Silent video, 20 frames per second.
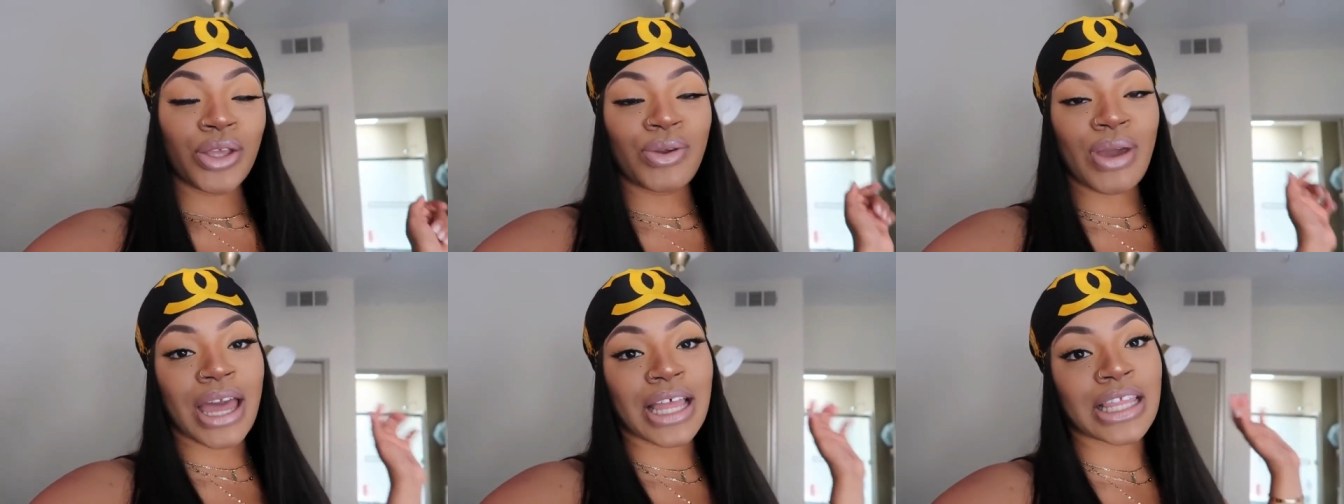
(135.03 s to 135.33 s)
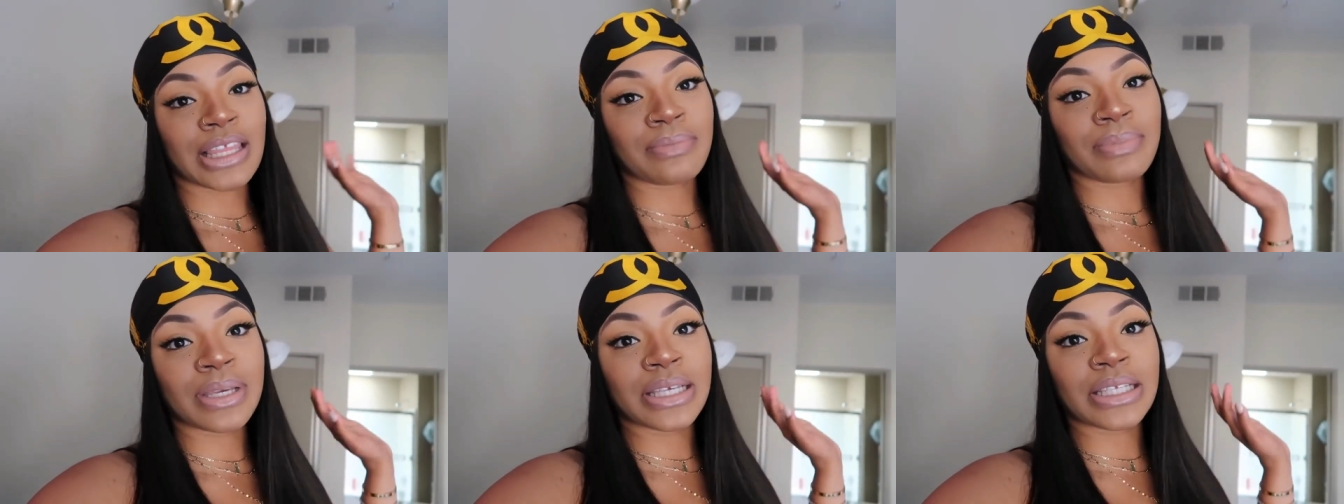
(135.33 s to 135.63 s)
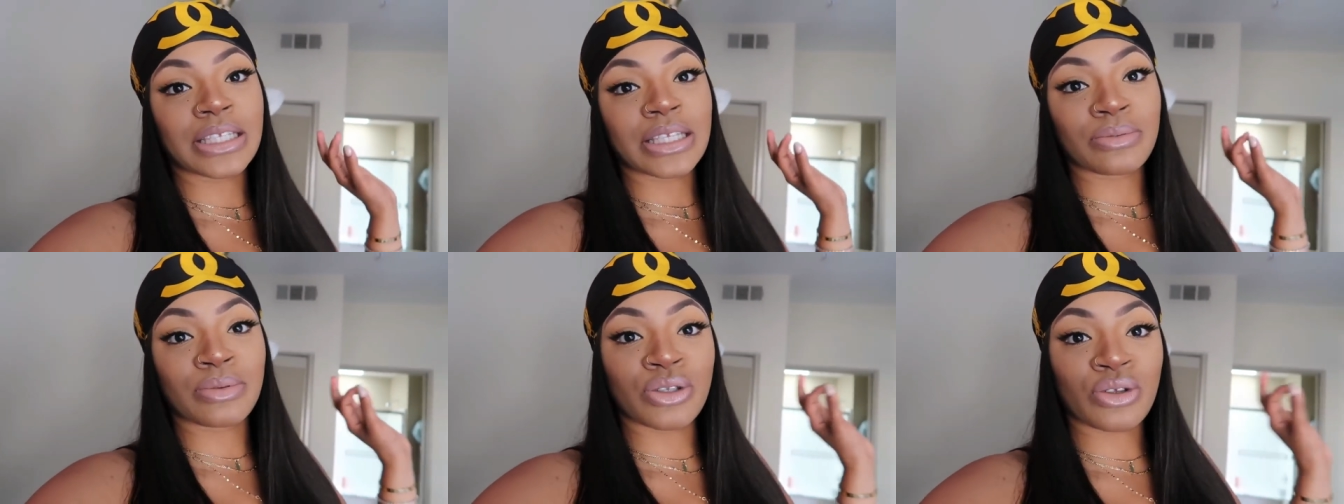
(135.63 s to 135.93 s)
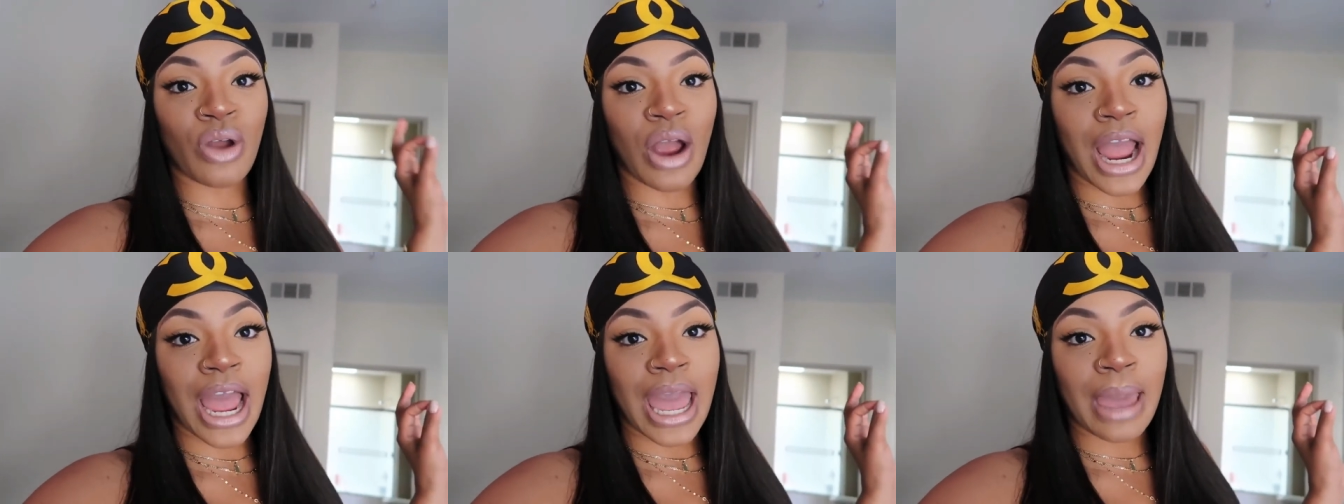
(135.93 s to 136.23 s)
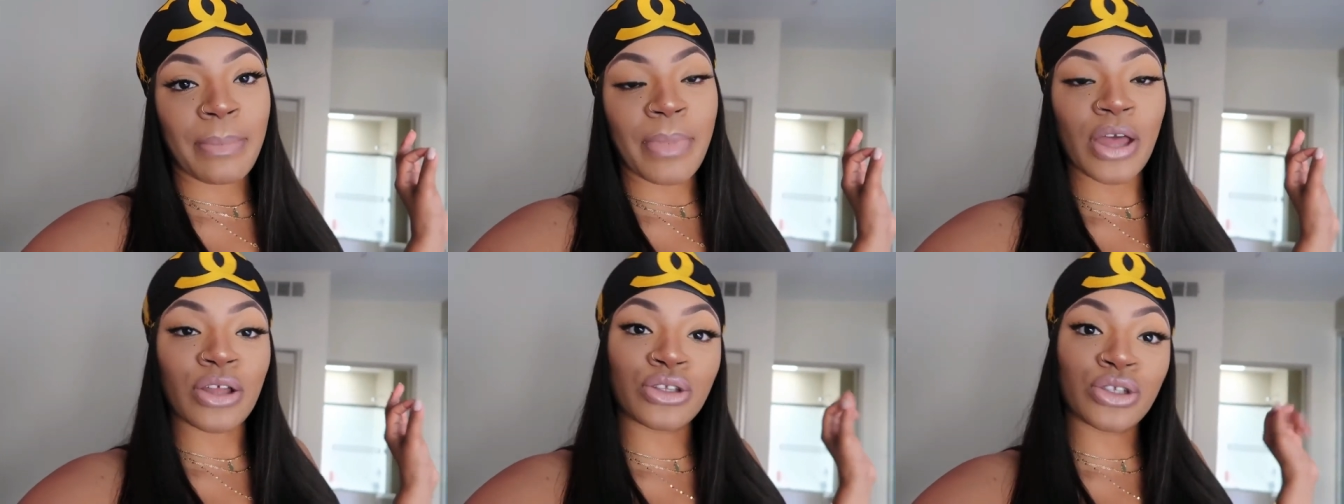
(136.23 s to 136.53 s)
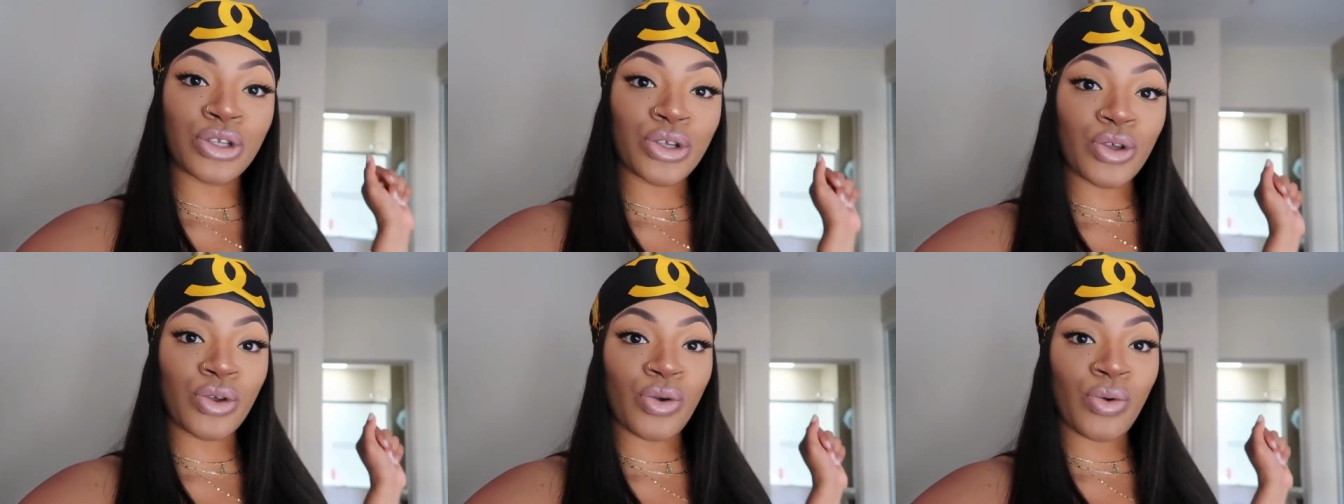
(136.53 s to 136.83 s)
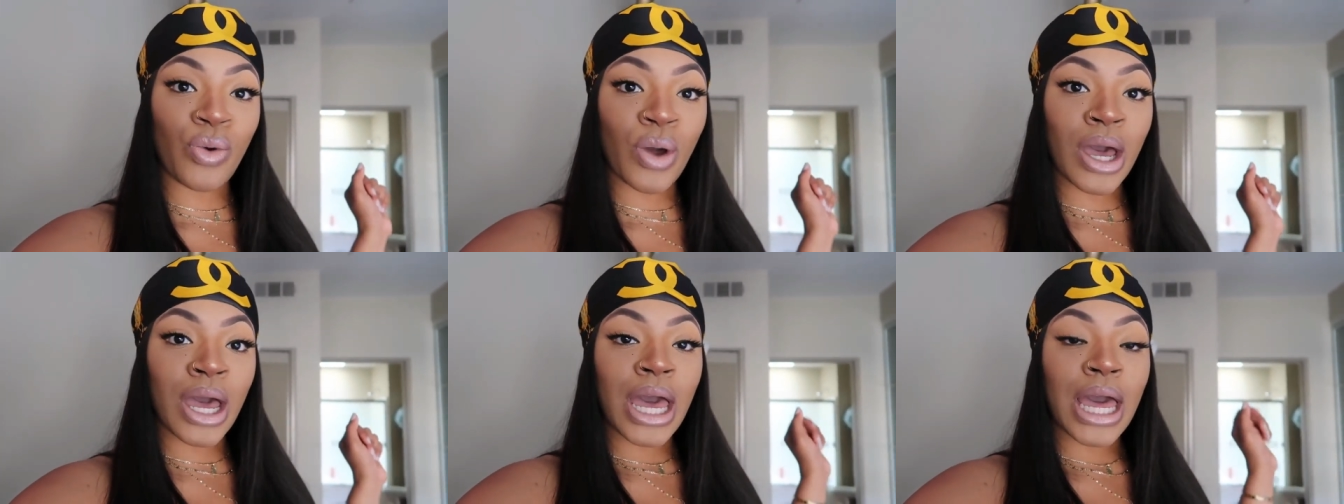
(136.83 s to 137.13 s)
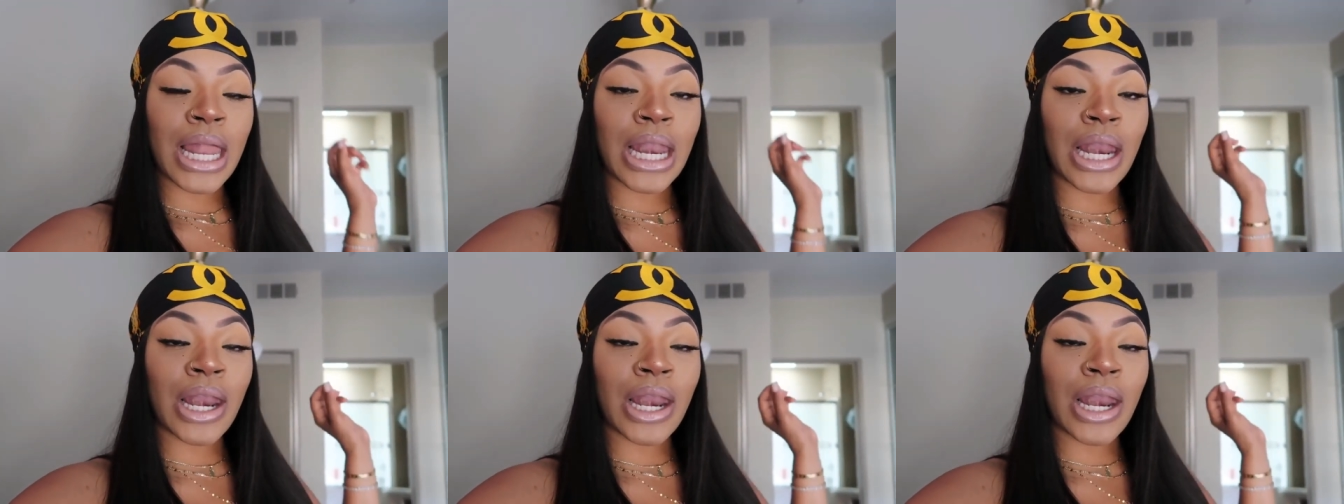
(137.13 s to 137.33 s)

You have to be subscribed to